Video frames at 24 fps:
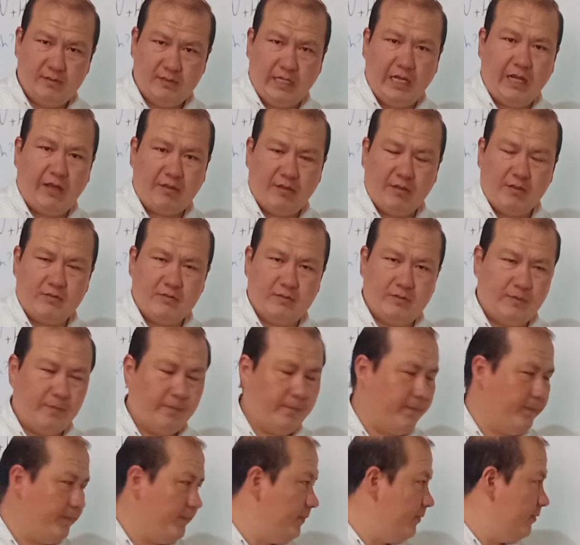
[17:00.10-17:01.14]
Like this.
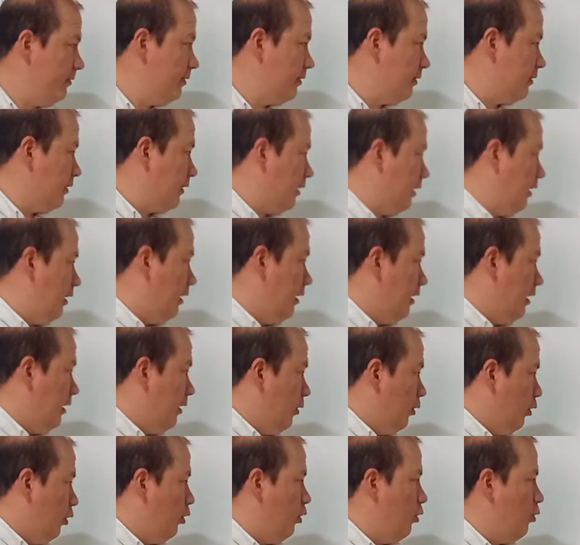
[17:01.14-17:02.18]

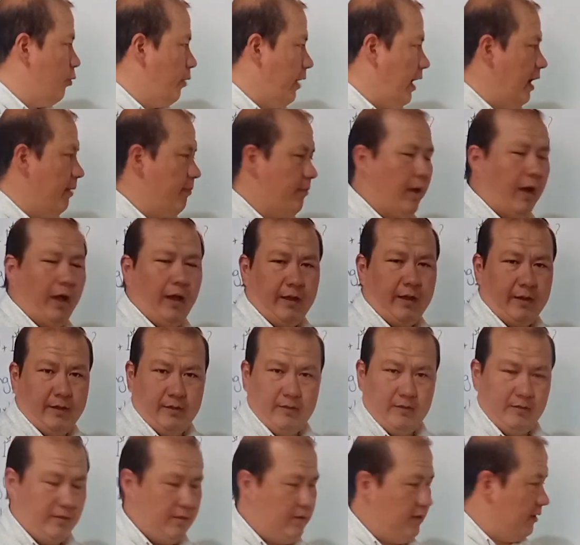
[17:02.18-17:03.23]
Who am
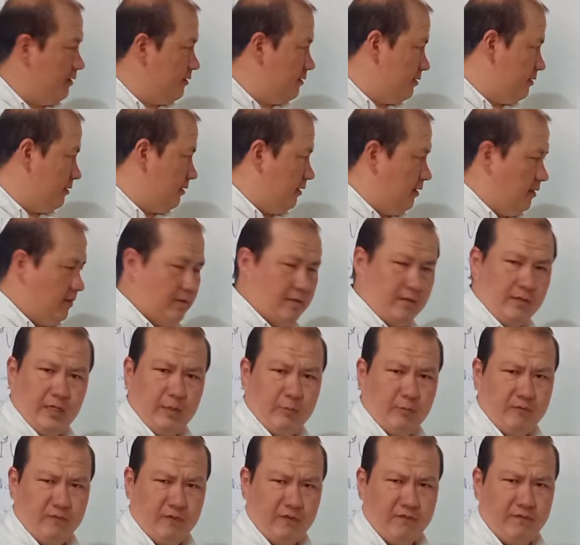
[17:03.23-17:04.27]
I? It's the name
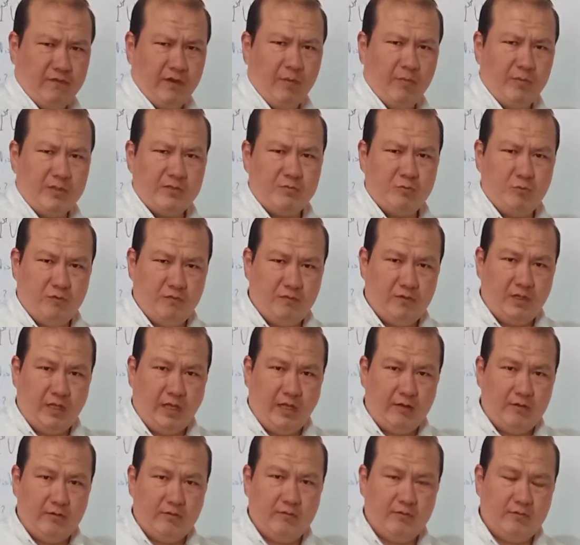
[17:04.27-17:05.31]
of a famous movie. I
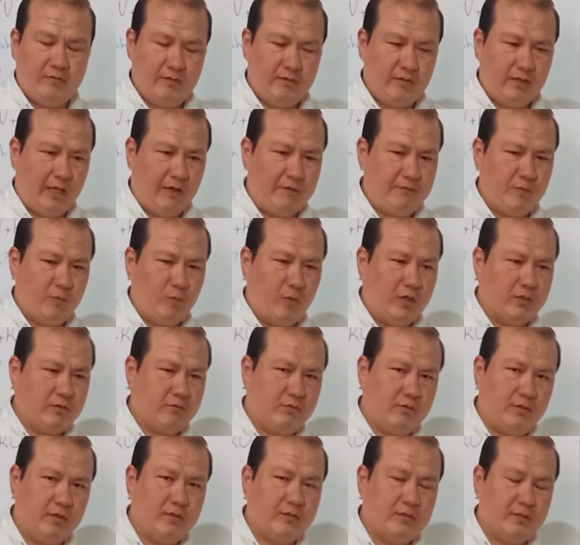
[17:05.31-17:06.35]
don't know. Have you watched or
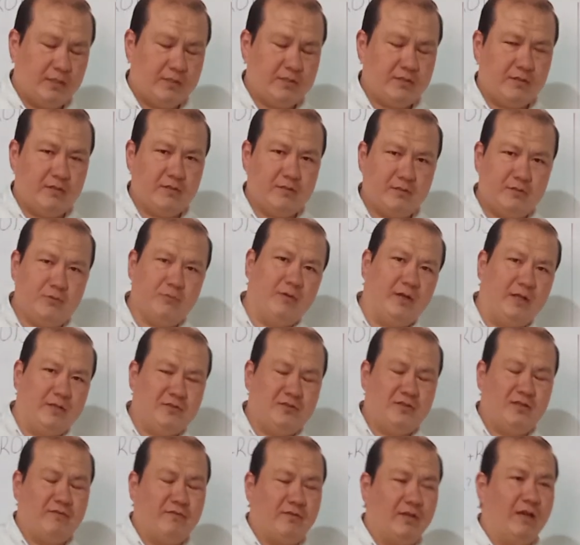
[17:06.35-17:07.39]
not? It's good to watch.
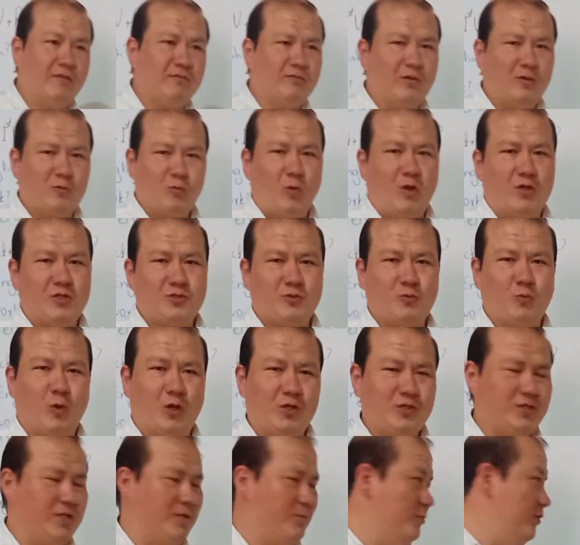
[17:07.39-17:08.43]
If you have not watched
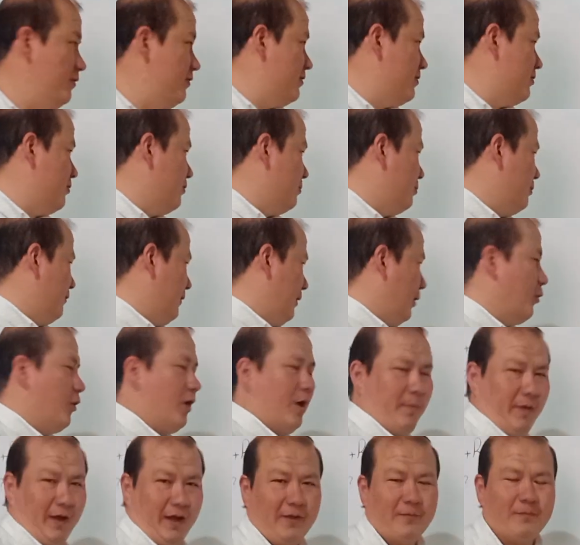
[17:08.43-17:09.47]
that movie. It's a good movie. Who
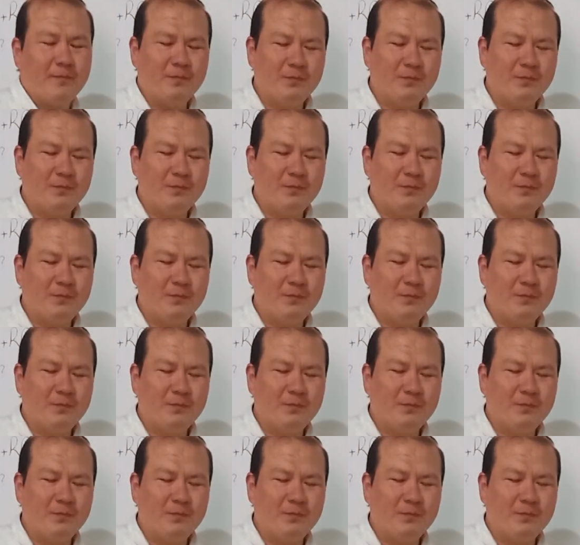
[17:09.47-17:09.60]
am I?